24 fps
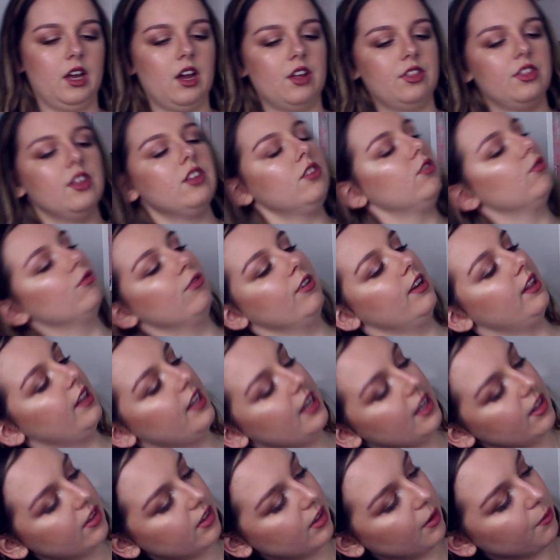got this
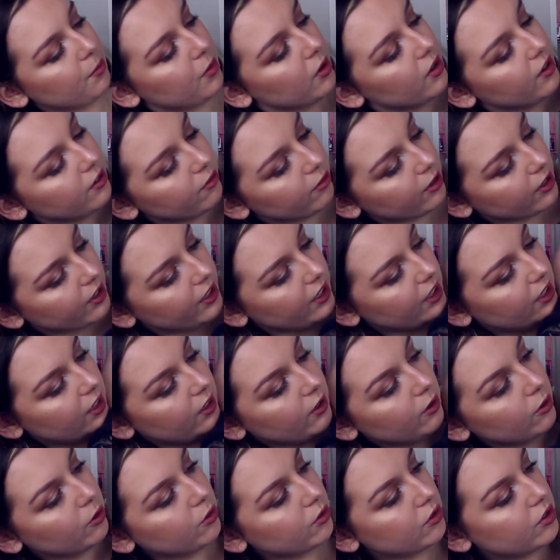really simple and really
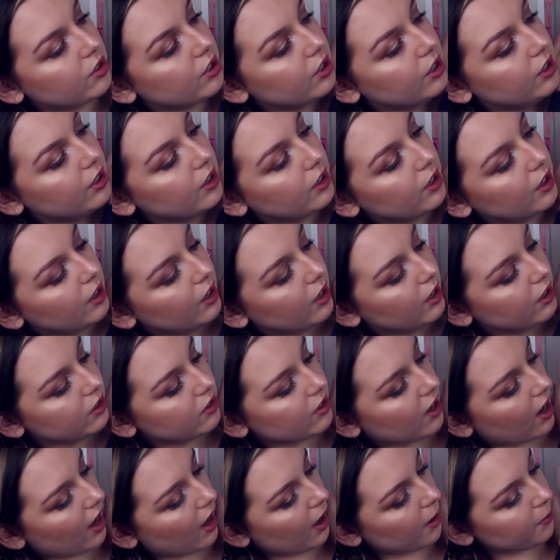cute
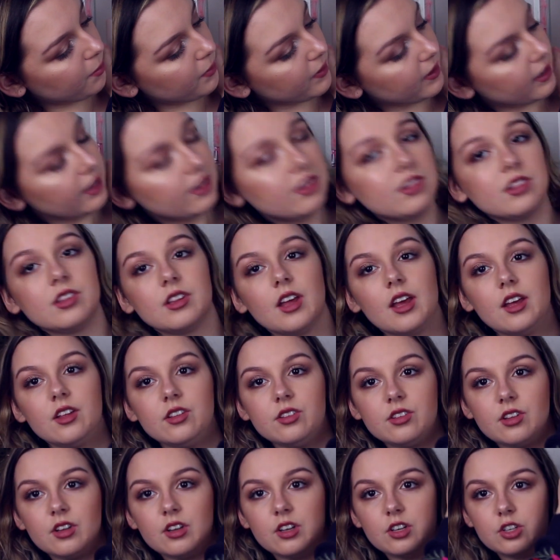top. It
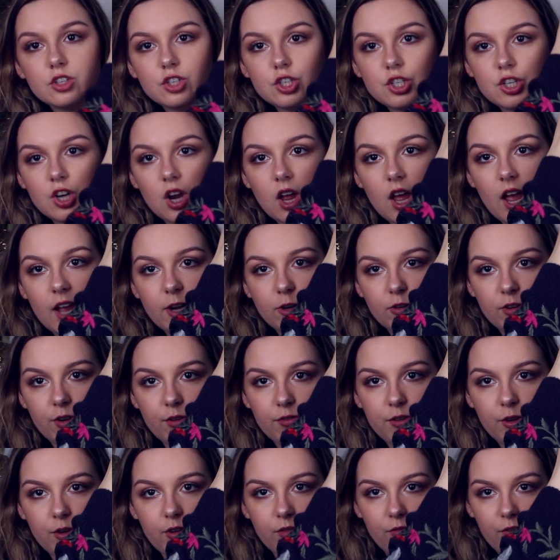says, I don't know
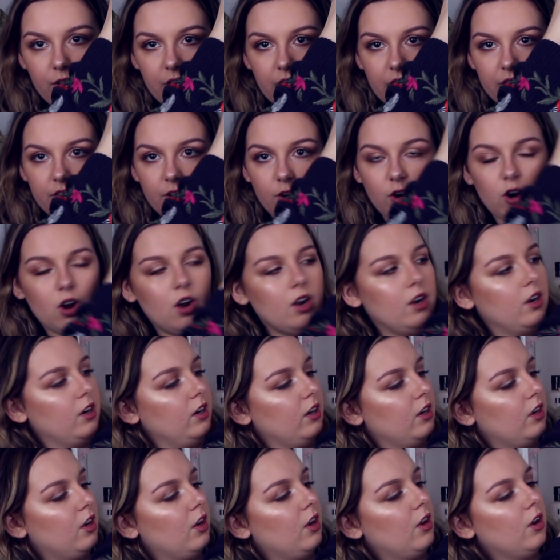if you can read it, there are
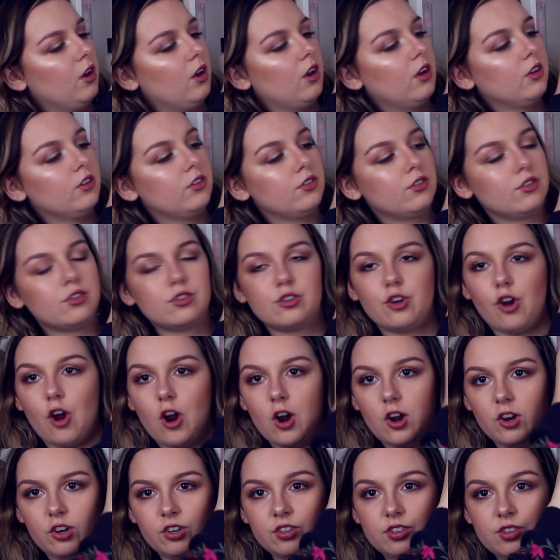
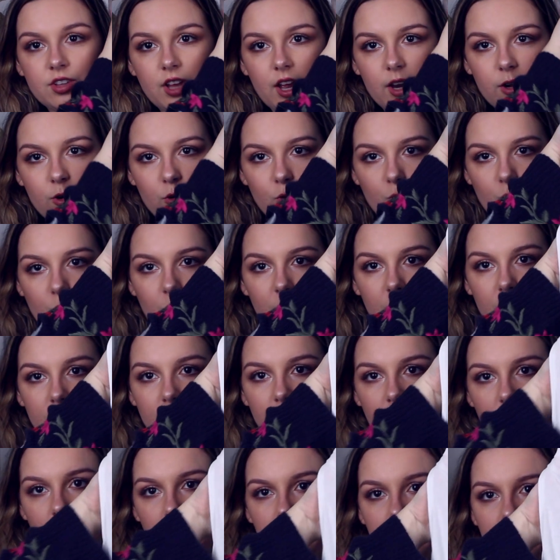stars and words
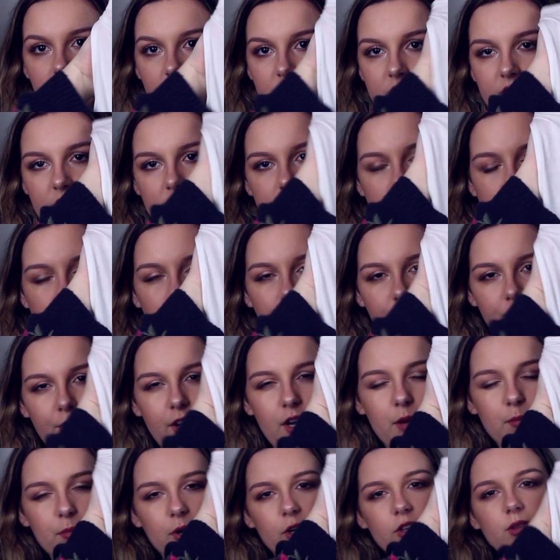on it. It's easier to
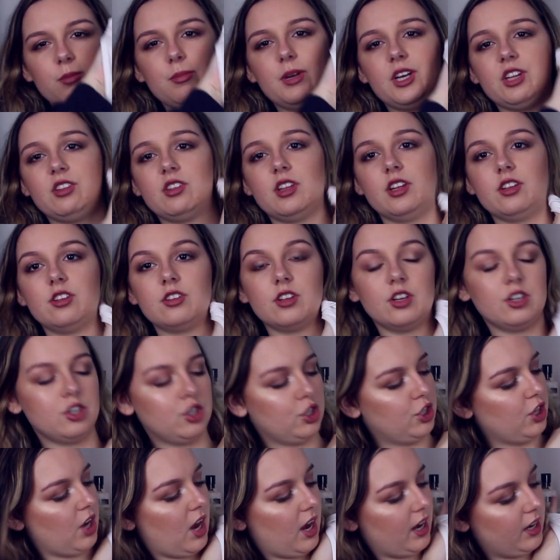read in person, but it says
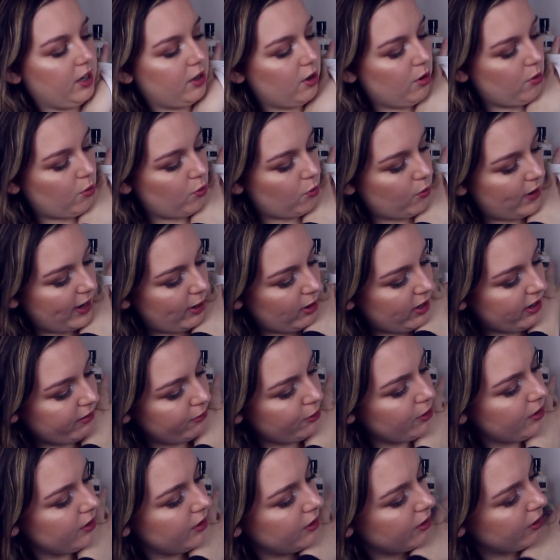shine
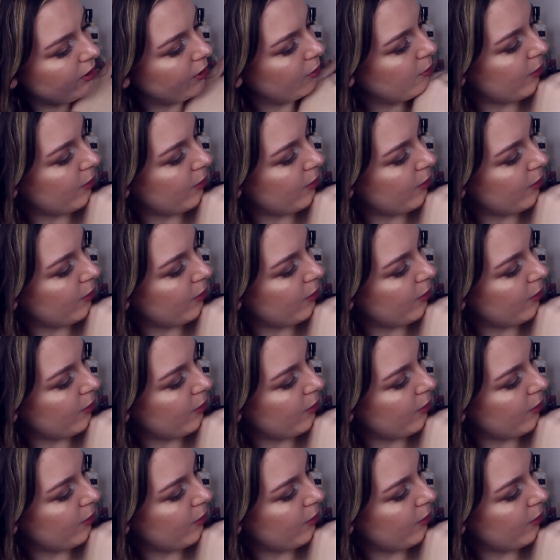wherever or